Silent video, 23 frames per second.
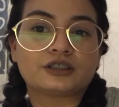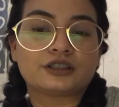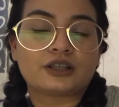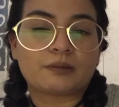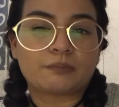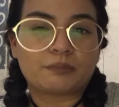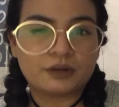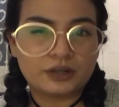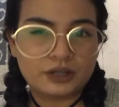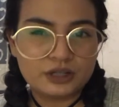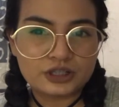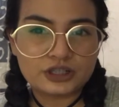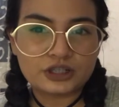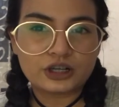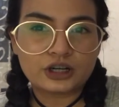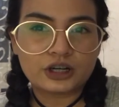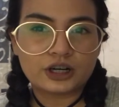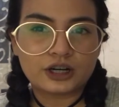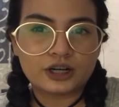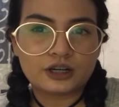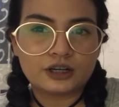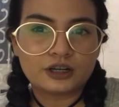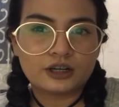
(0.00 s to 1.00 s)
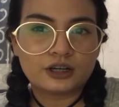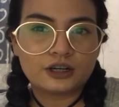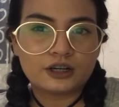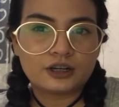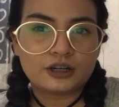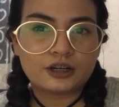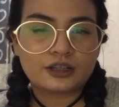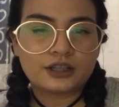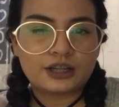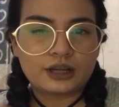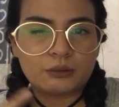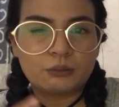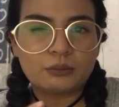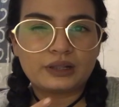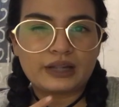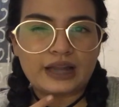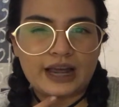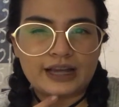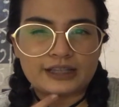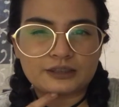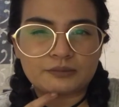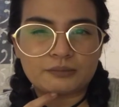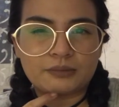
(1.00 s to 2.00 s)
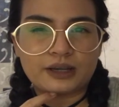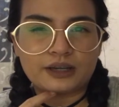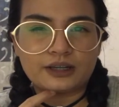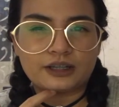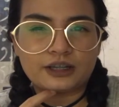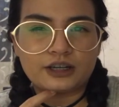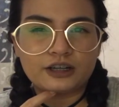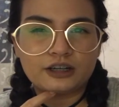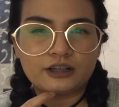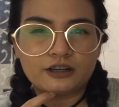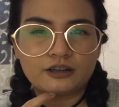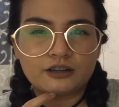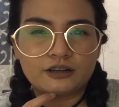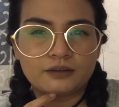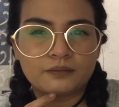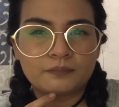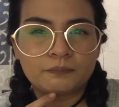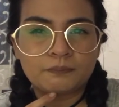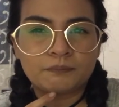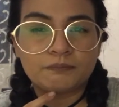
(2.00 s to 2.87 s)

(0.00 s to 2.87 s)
So I'm pretty sure that would last me a year.